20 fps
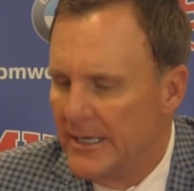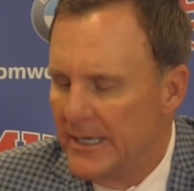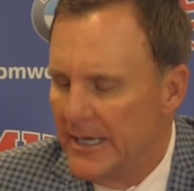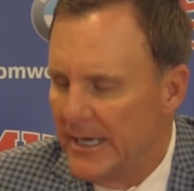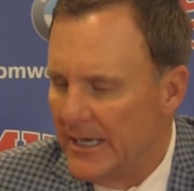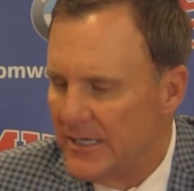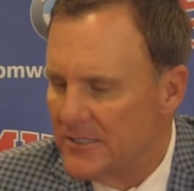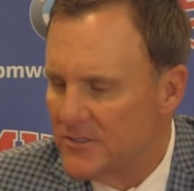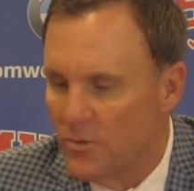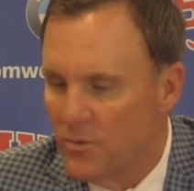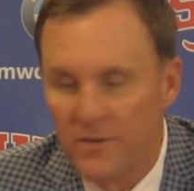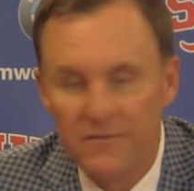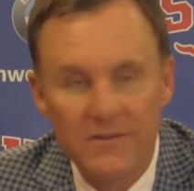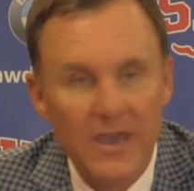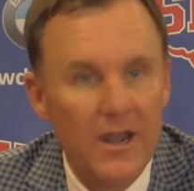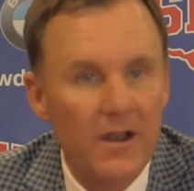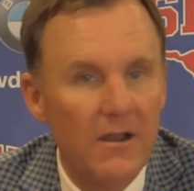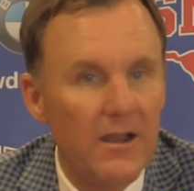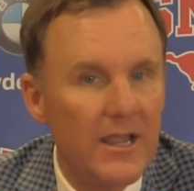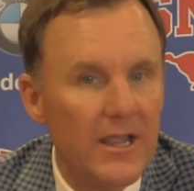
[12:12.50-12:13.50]
Uh, so we've
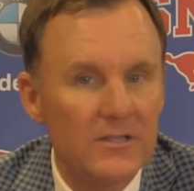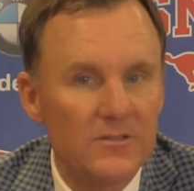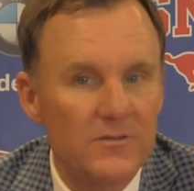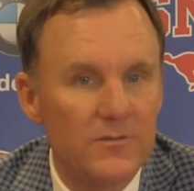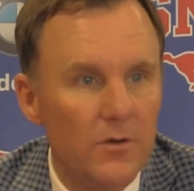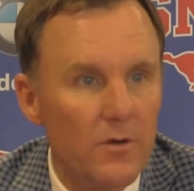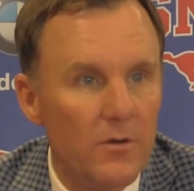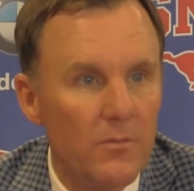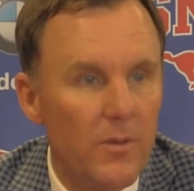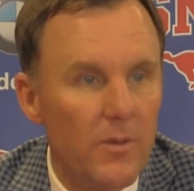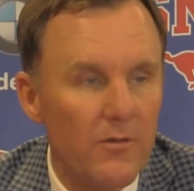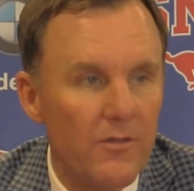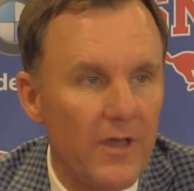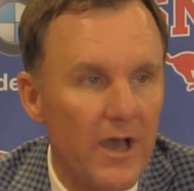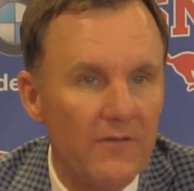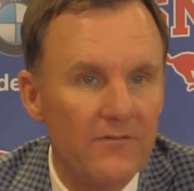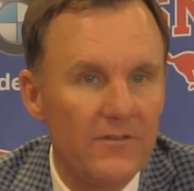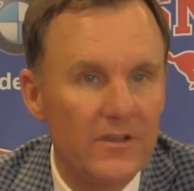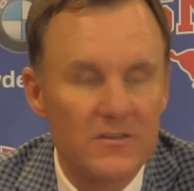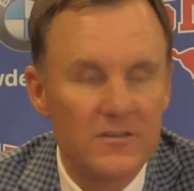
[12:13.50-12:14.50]
got our hands full, both
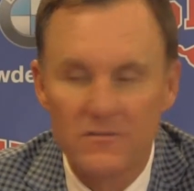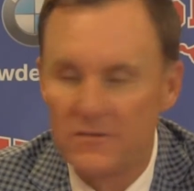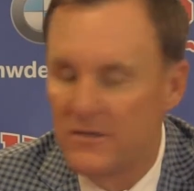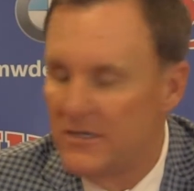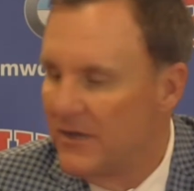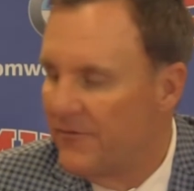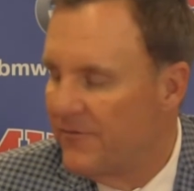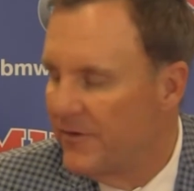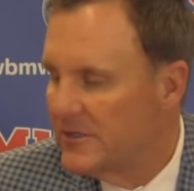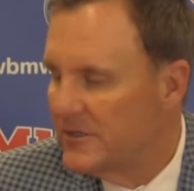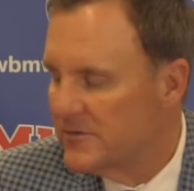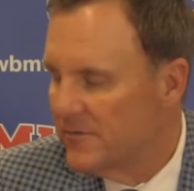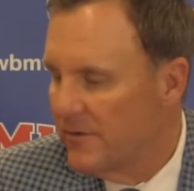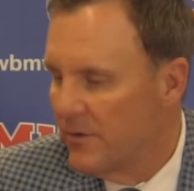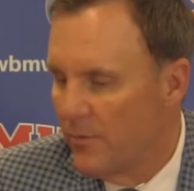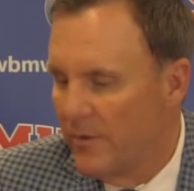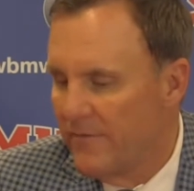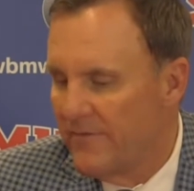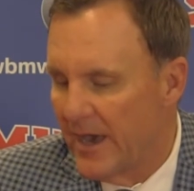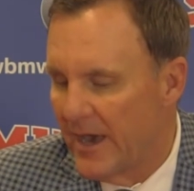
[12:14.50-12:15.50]
offensively, defensively.
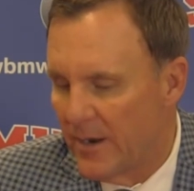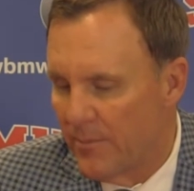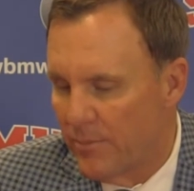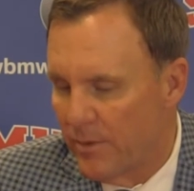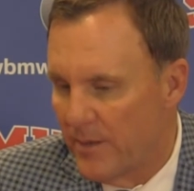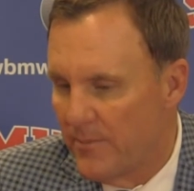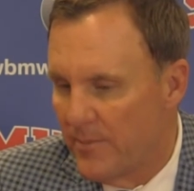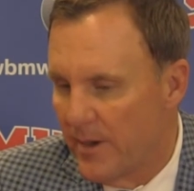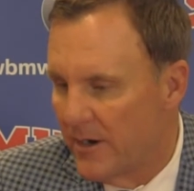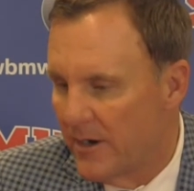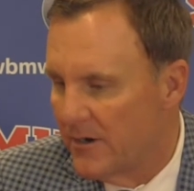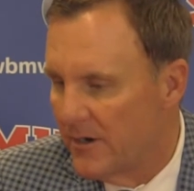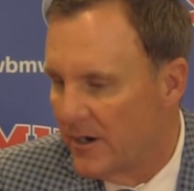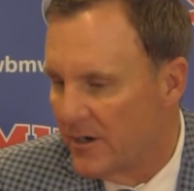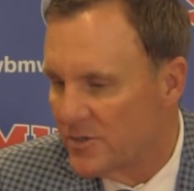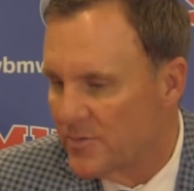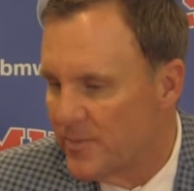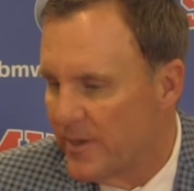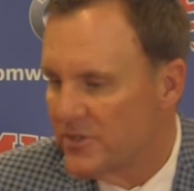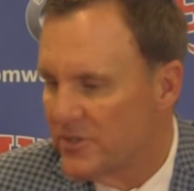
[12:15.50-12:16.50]
We've got to play better in our
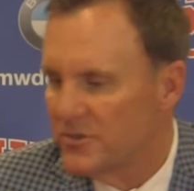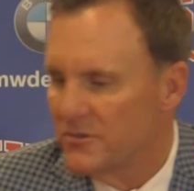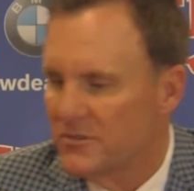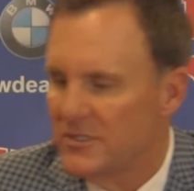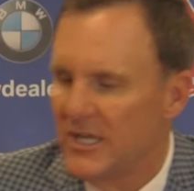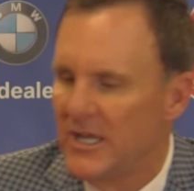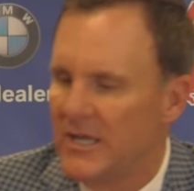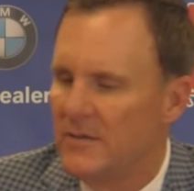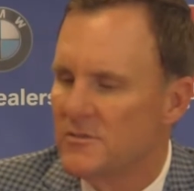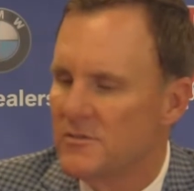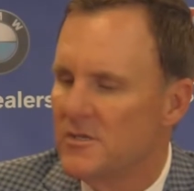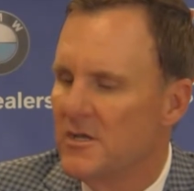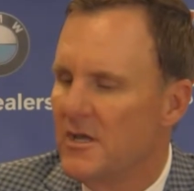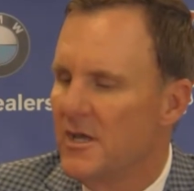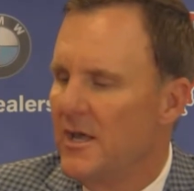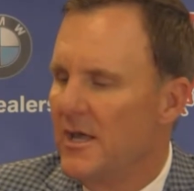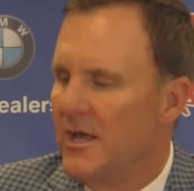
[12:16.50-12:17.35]
special teams.